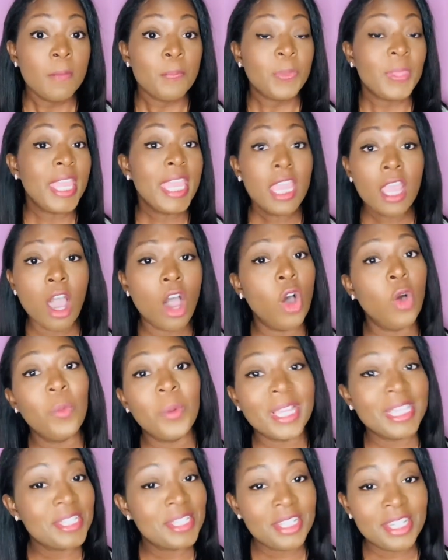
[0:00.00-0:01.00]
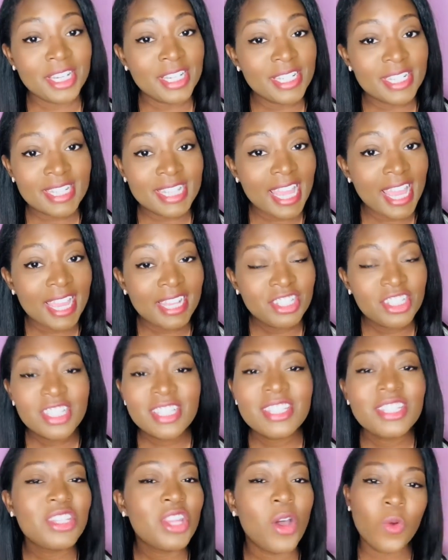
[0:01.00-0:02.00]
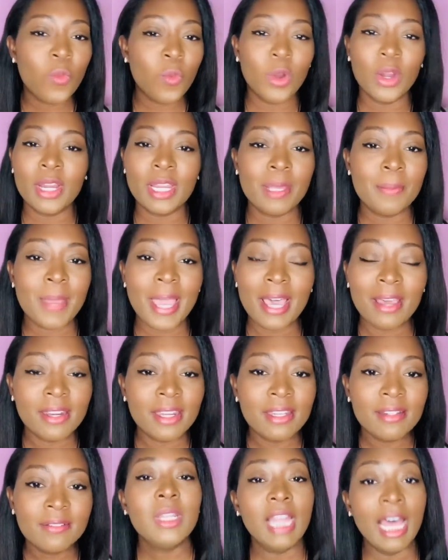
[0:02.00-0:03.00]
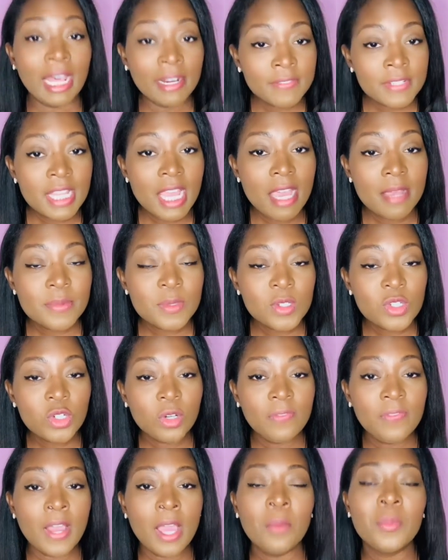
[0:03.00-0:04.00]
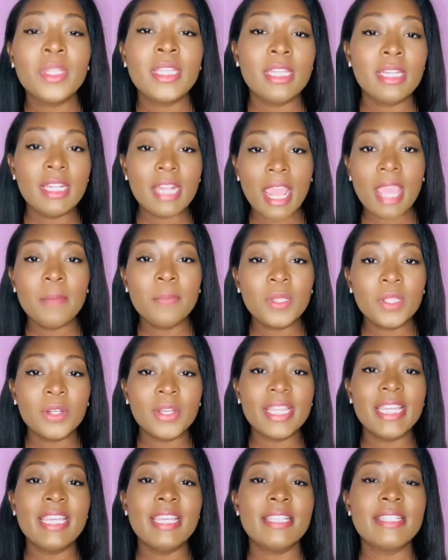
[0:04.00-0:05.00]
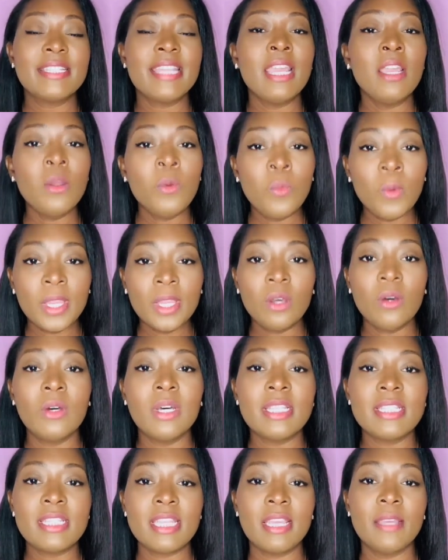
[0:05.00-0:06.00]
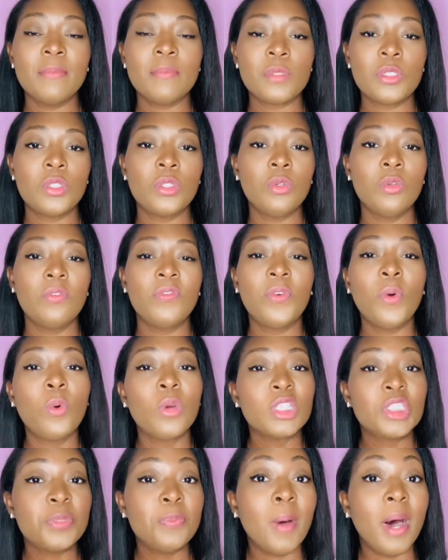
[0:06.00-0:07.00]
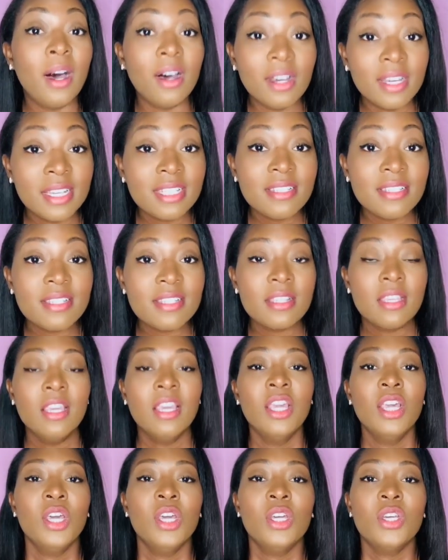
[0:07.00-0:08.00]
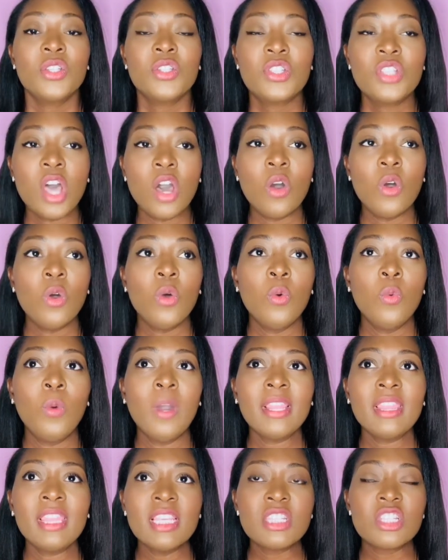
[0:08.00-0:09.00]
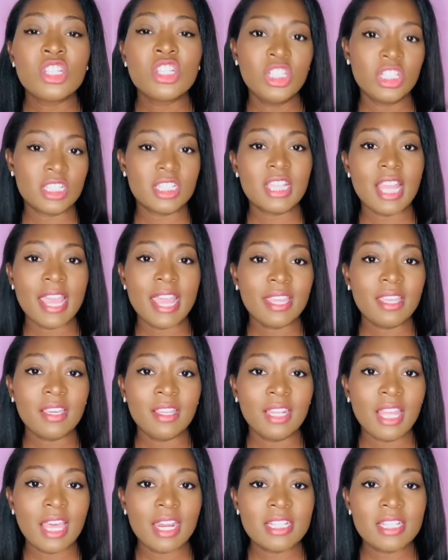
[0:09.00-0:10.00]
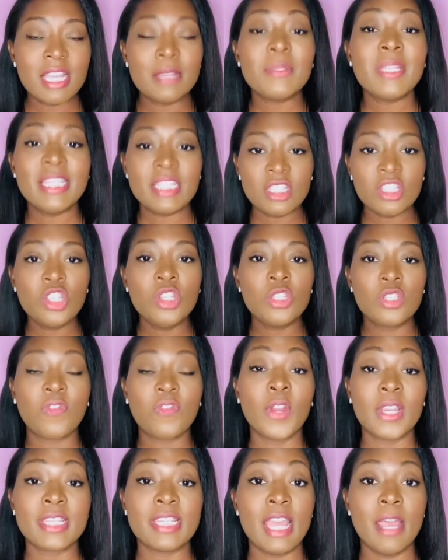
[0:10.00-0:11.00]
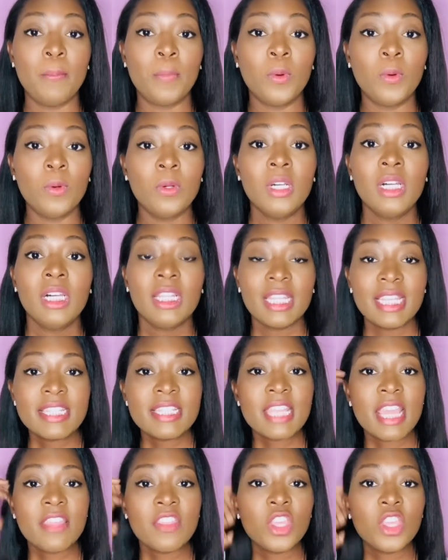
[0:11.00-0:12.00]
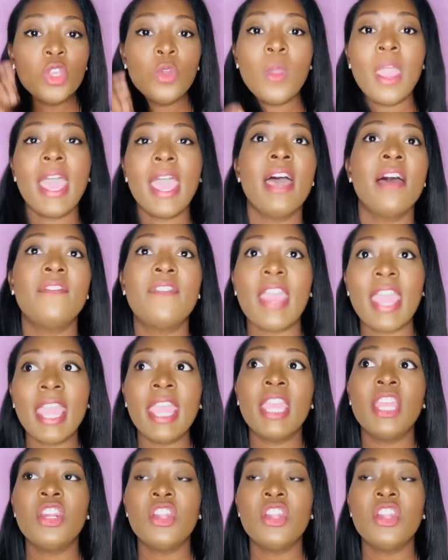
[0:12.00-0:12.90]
he always does that. Just don't worry about it. A lot of times what you'll find with an enabler is they will attempt to forge bonds. So what this looks like a lot of times, let's use, for example, let's say that you have a